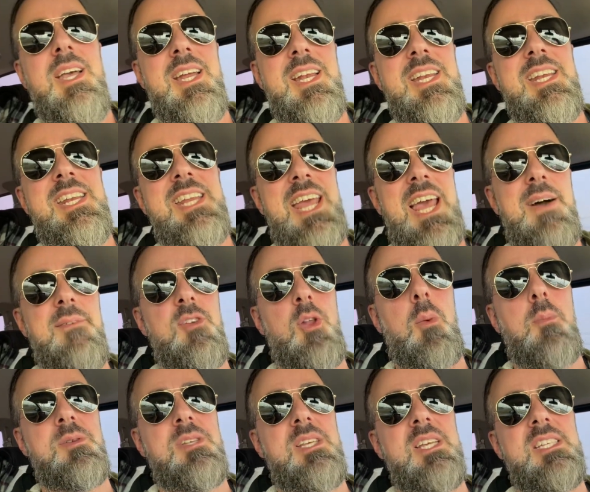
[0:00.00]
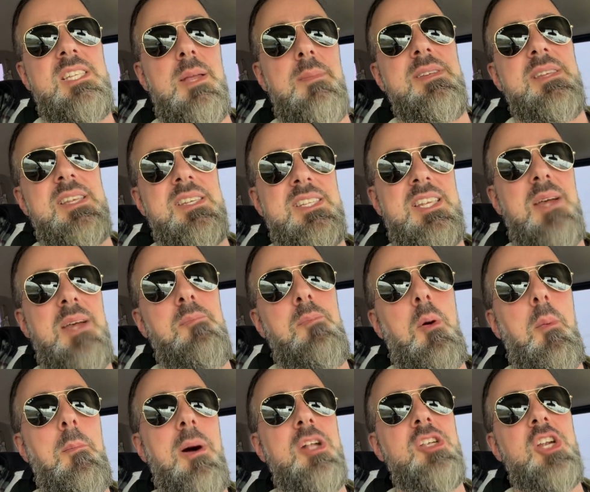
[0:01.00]
The envelope system is a simple
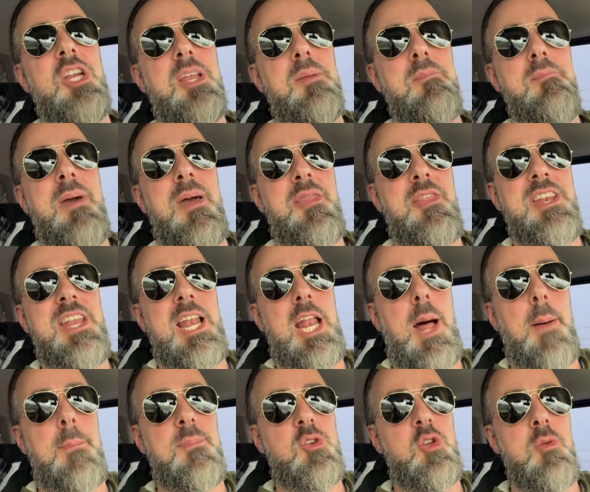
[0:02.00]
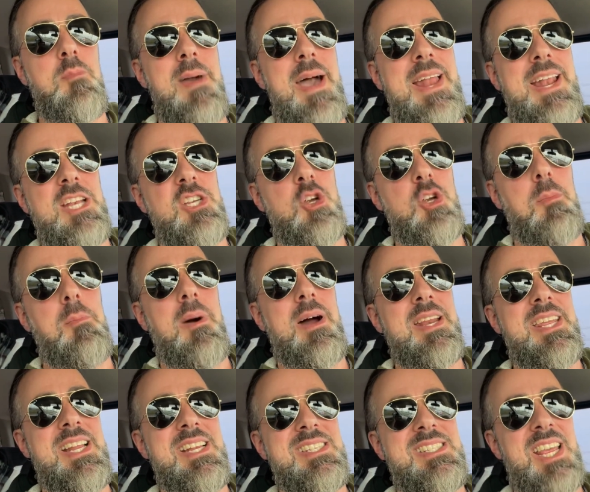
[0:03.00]
budgeting method that helps you manage your
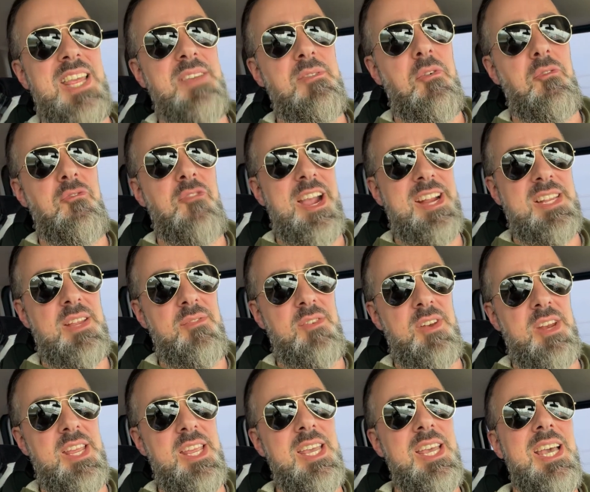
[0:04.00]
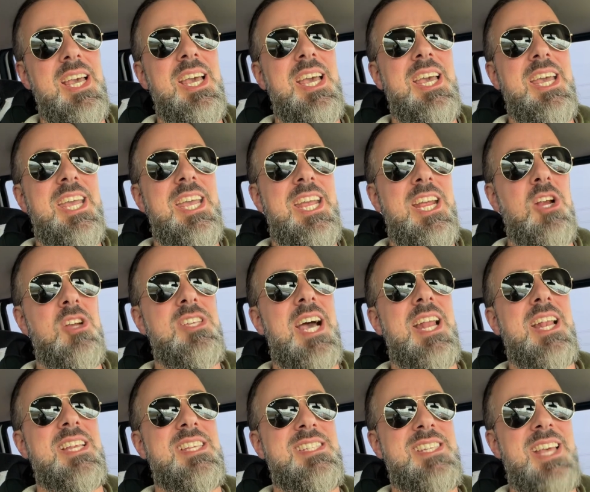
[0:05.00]
money and save effectively. Here's how
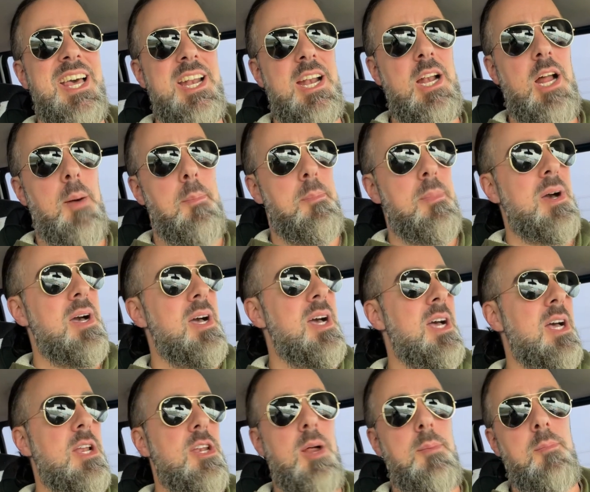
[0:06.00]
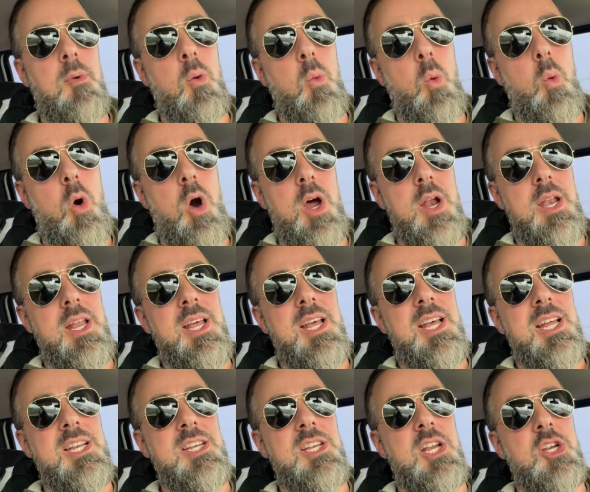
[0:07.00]
to set it up. Number one,
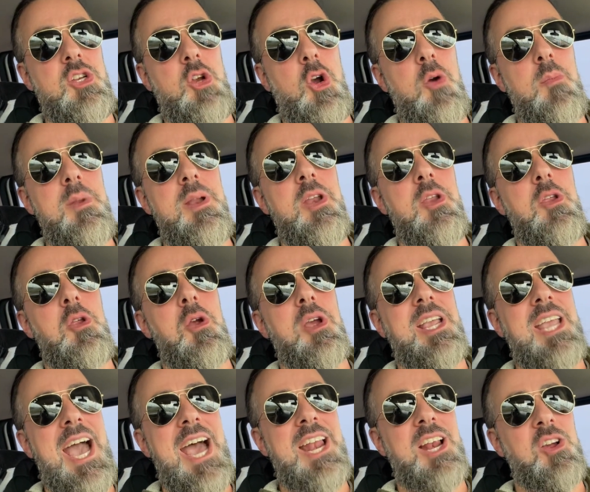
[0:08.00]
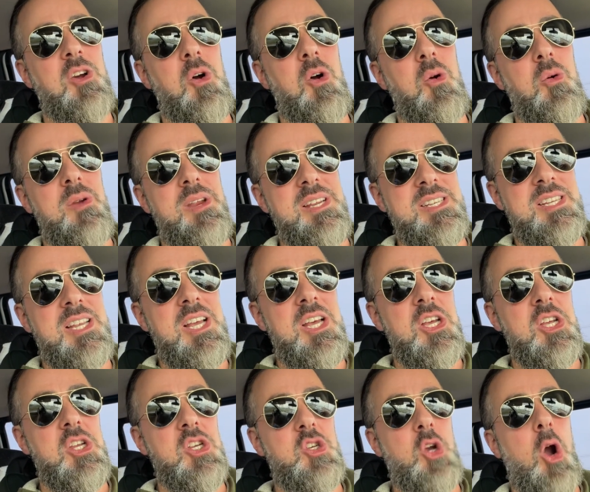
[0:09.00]
determine your categories.
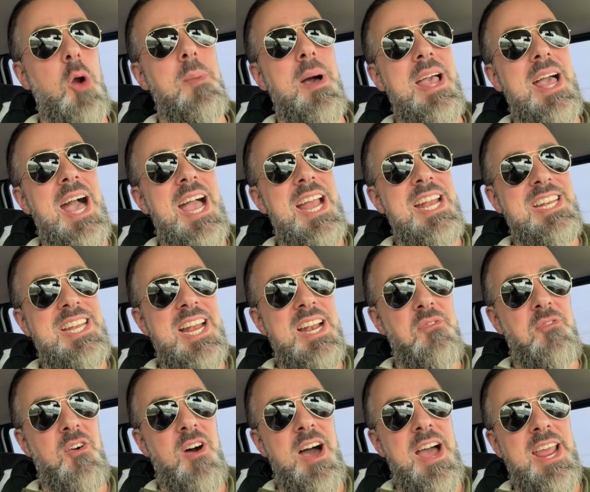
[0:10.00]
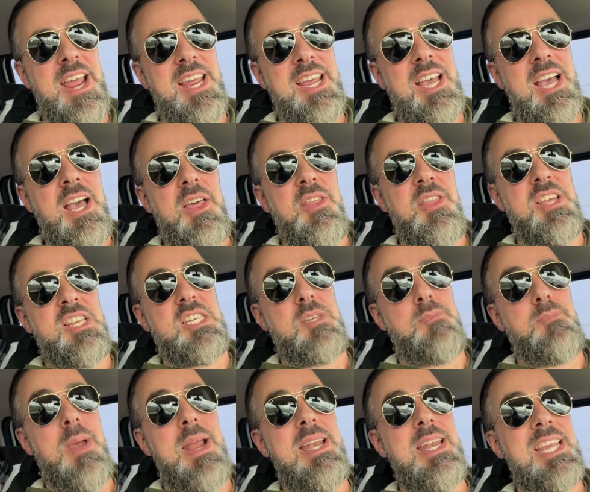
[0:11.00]
Start by identifying the
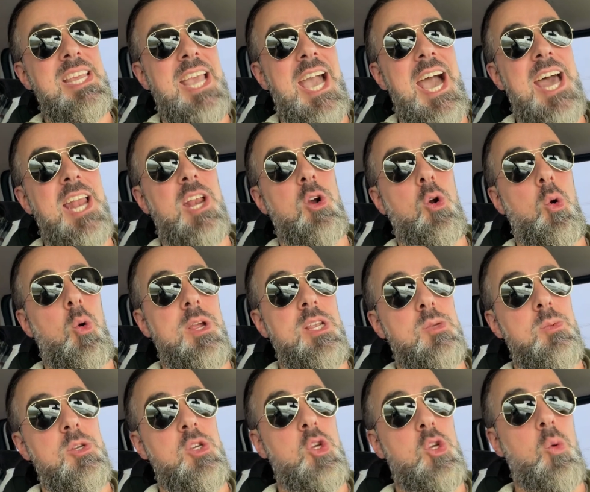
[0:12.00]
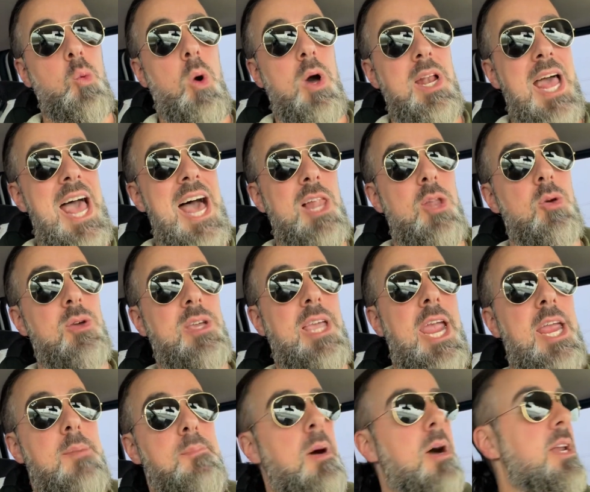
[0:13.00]
spending categories which you want to
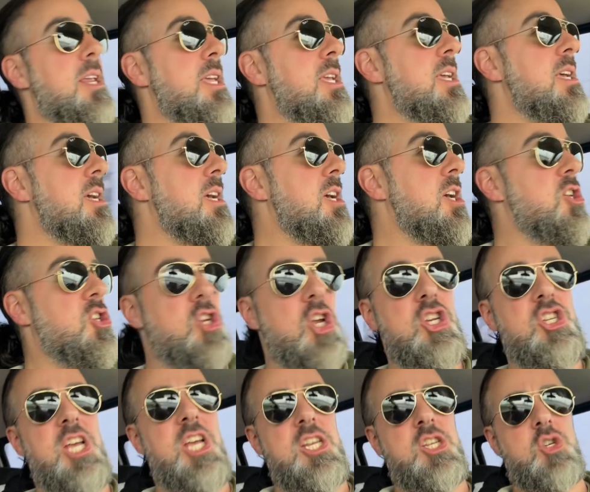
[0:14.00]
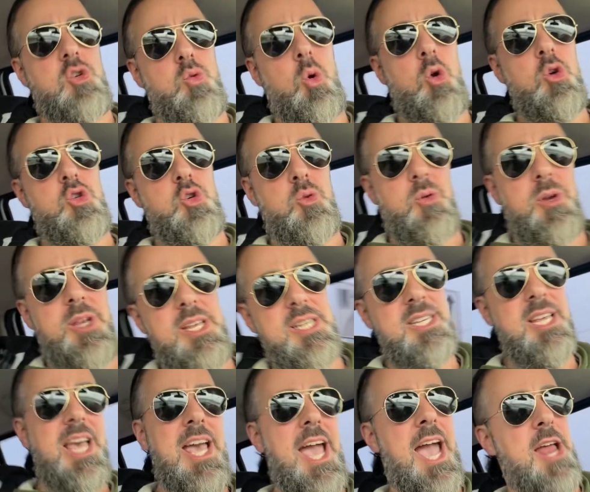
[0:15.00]
allocate money, such as groceries,
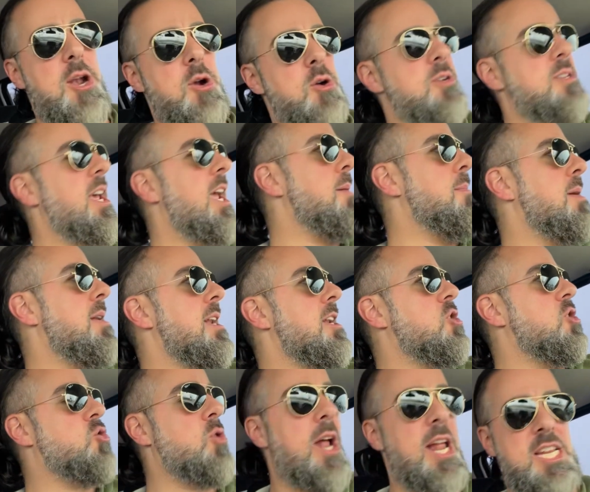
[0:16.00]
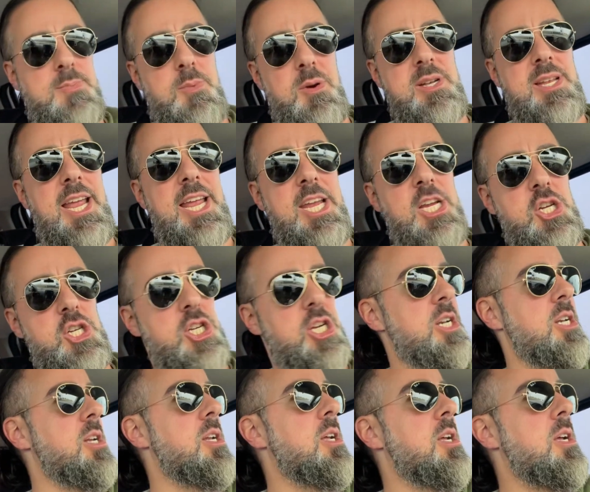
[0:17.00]
entertainment, and
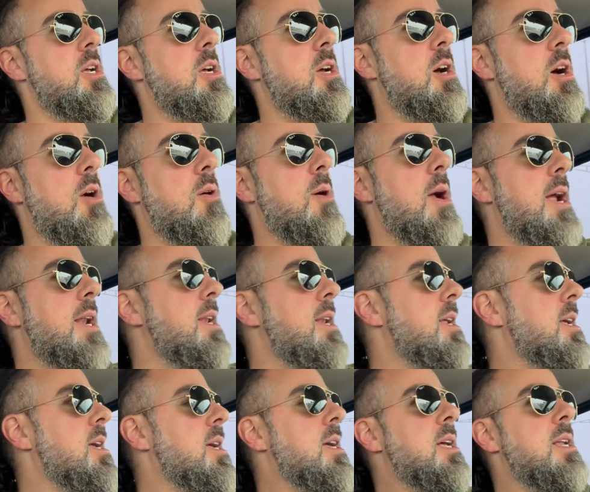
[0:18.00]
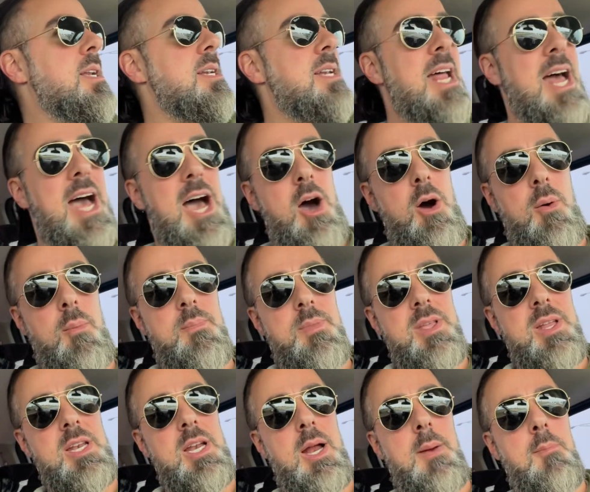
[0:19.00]
transportation. All right? Now,
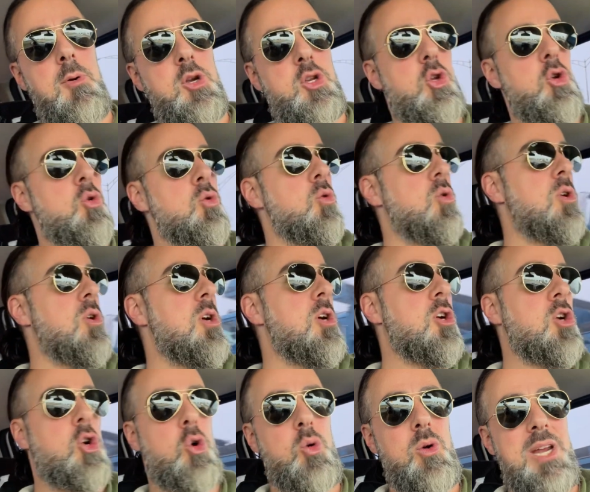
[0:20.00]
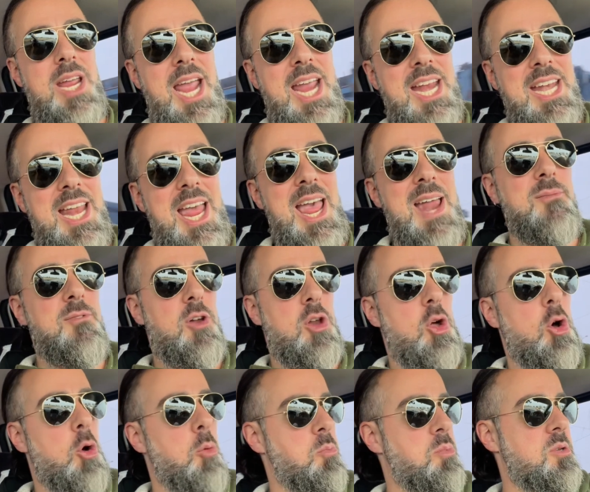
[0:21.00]
number two, create
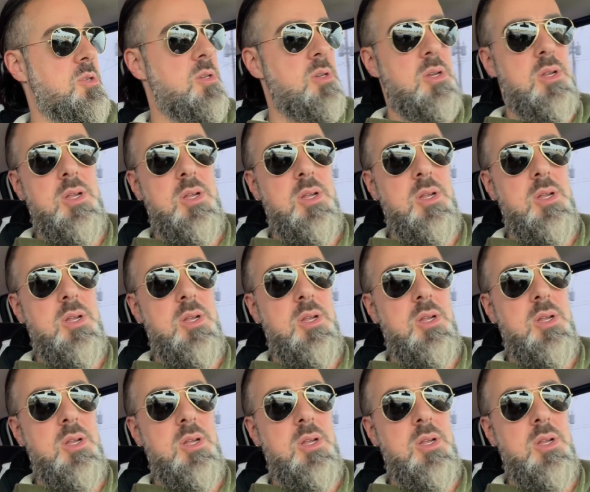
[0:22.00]
envelopes.